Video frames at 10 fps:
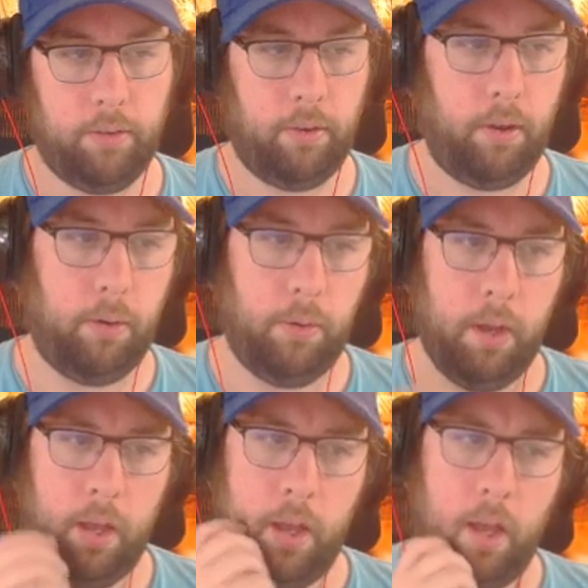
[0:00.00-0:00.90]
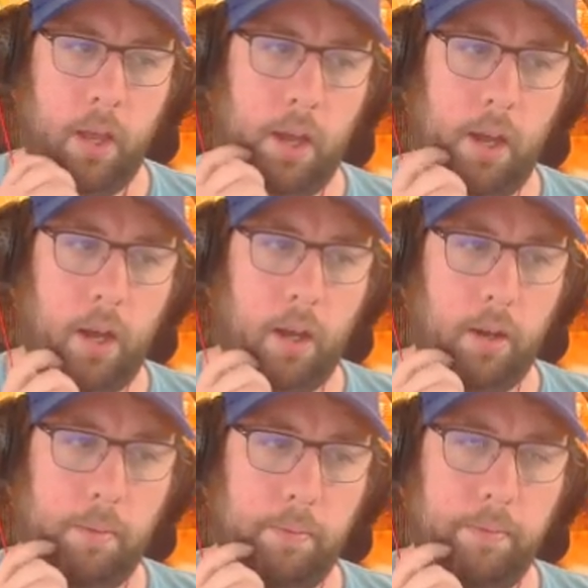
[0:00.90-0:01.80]
So,
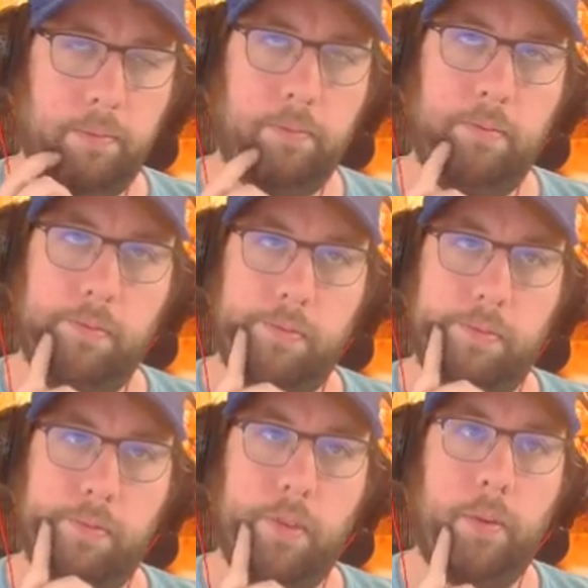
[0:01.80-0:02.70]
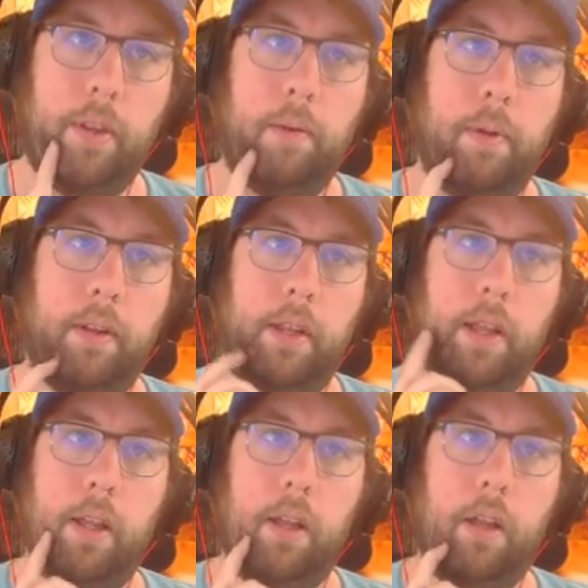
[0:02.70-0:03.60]
let me think about that.